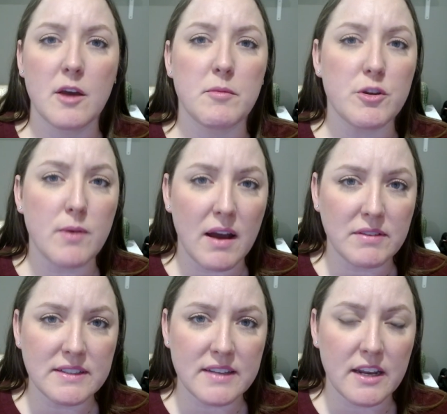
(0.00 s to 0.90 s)
but you
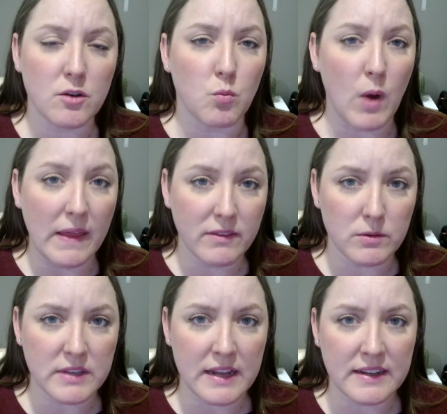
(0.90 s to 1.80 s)
haven't stated when
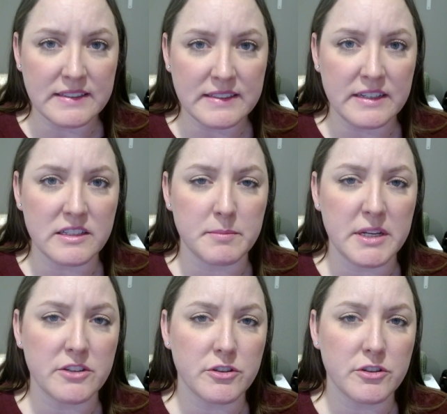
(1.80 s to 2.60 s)
those edits need to be